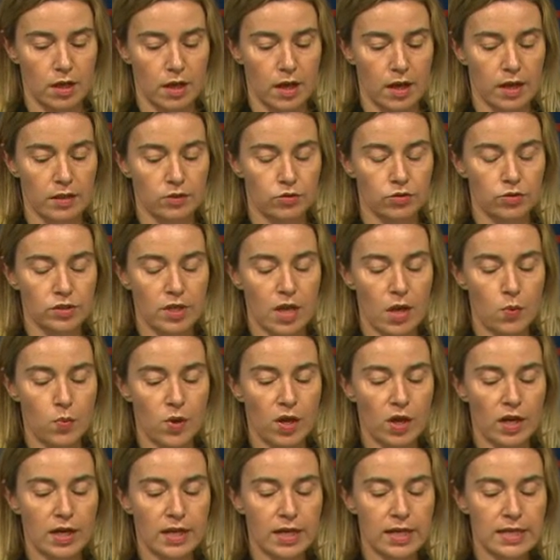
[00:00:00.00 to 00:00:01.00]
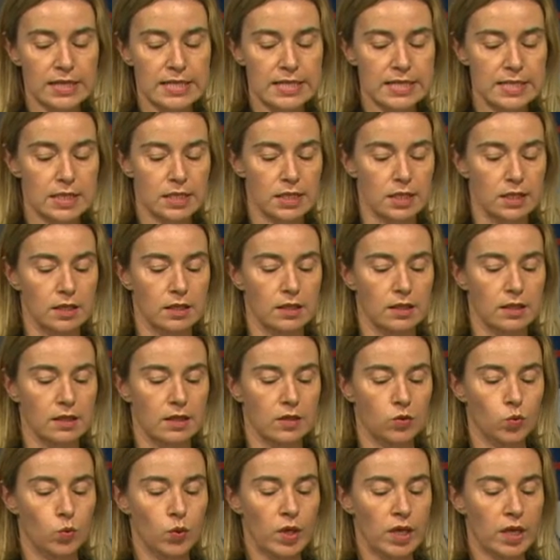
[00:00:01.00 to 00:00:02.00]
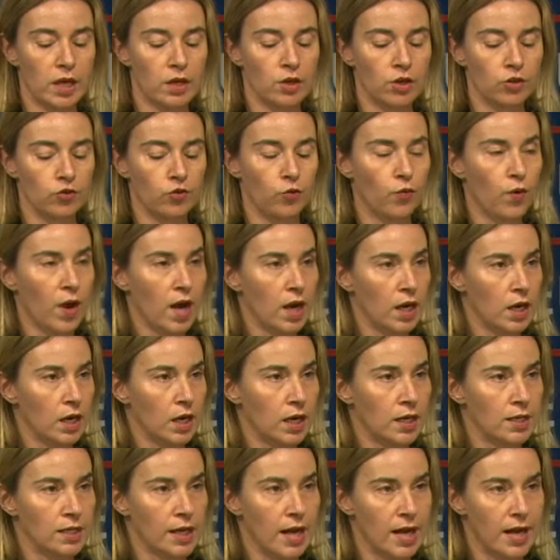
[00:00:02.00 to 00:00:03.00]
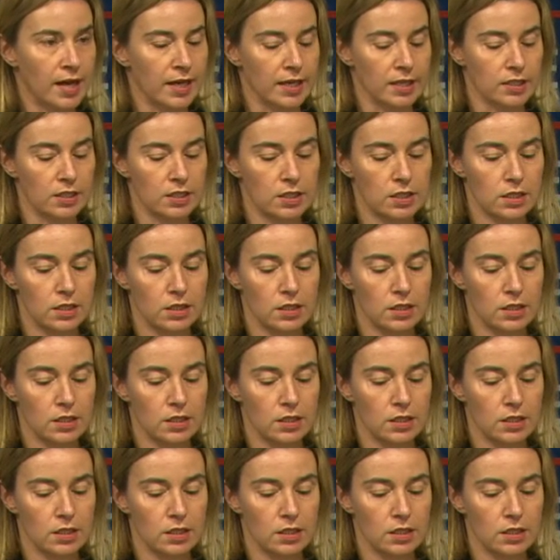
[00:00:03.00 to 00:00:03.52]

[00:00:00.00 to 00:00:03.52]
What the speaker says: And today we clearly see that we cannot run and hide